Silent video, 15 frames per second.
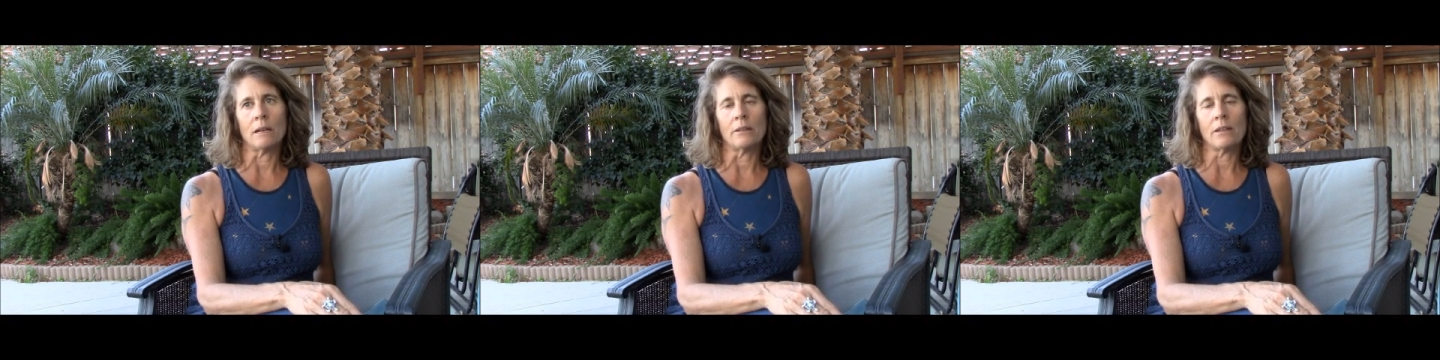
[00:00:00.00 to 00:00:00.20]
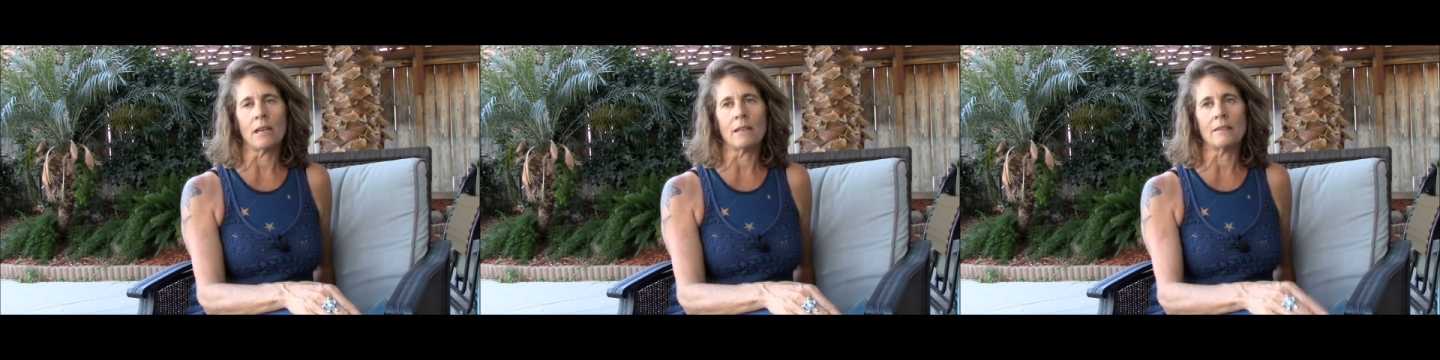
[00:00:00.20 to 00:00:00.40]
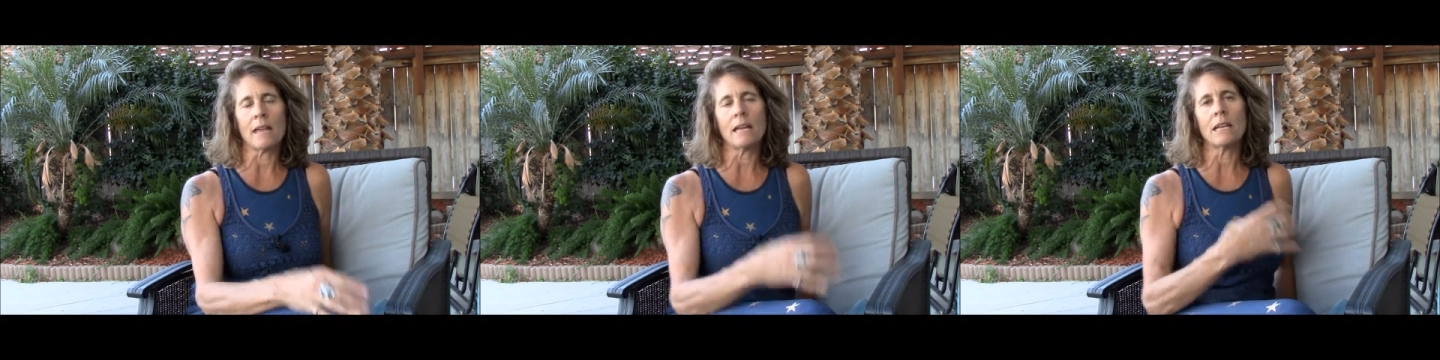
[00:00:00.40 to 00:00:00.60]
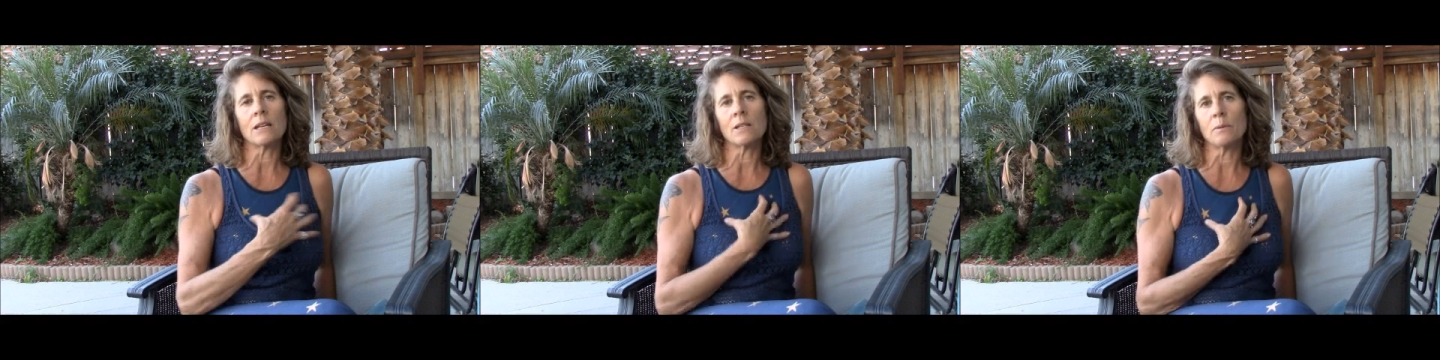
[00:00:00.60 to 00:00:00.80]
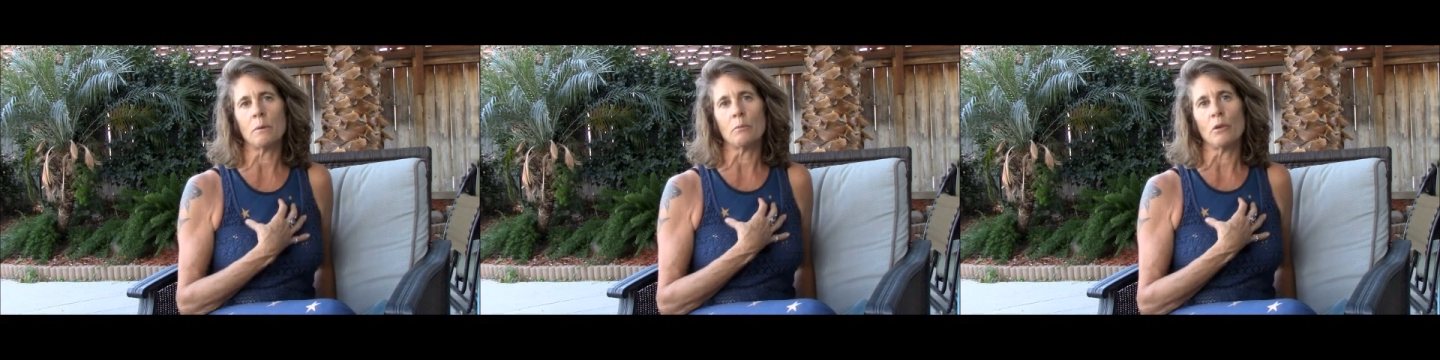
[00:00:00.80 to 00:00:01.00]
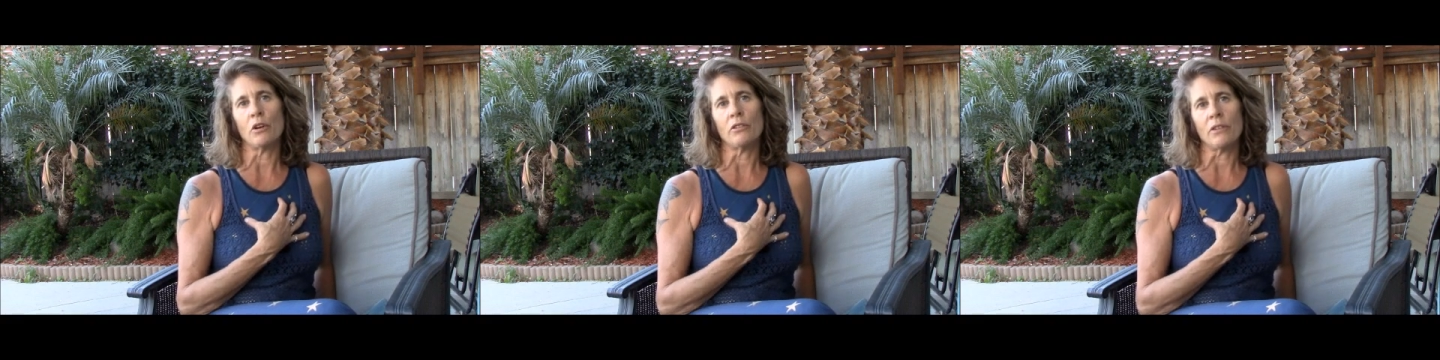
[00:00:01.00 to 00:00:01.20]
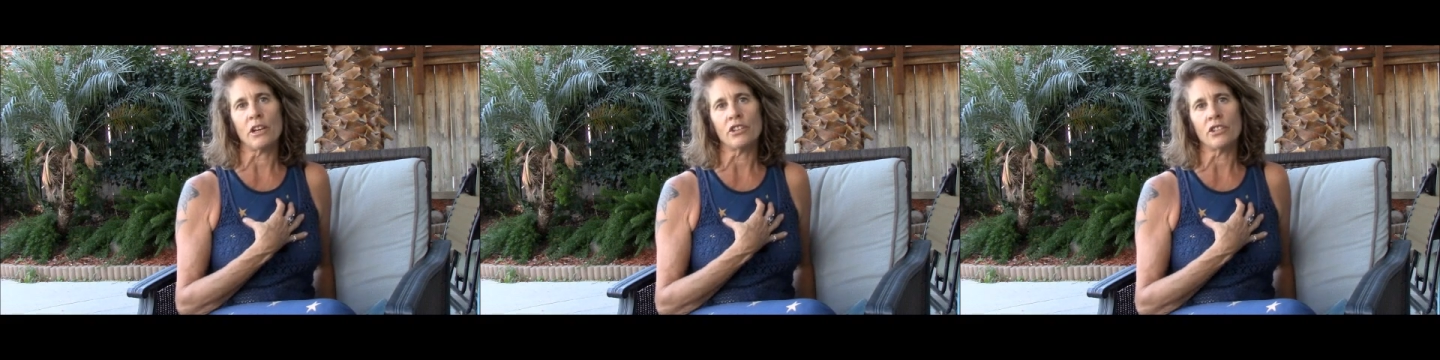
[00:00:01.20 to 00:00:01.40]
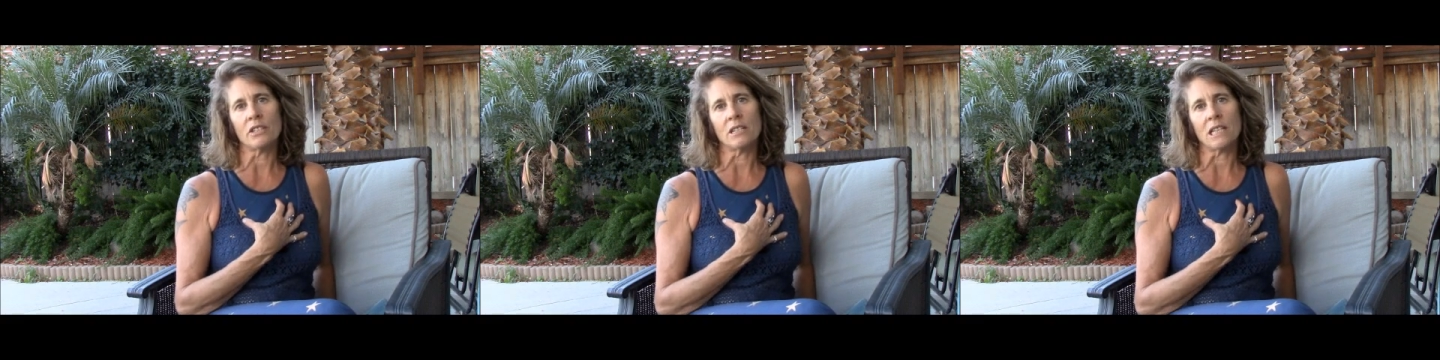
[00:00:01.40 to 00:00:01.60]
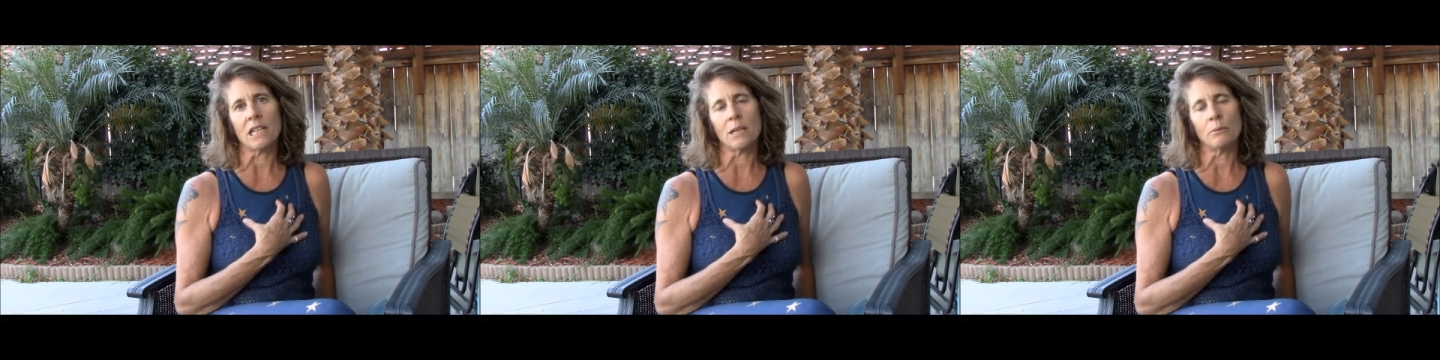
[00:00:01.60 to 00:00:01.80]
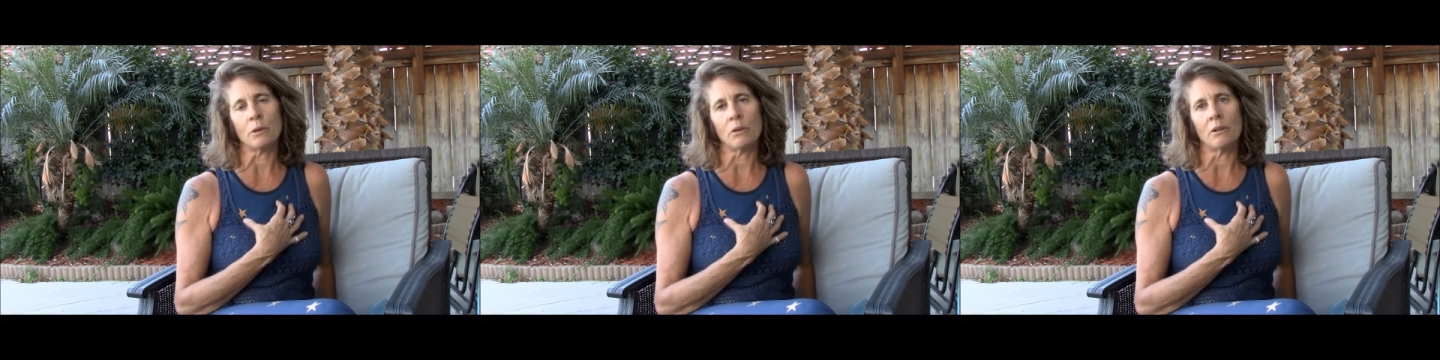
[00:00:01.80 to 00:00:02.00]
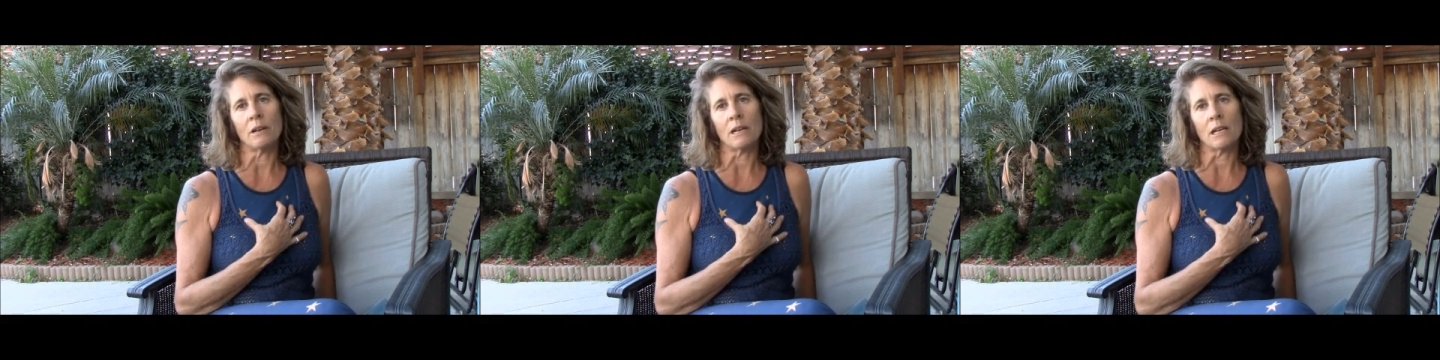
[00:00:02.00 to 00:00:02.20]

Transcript: and that gives me motivation to keep going.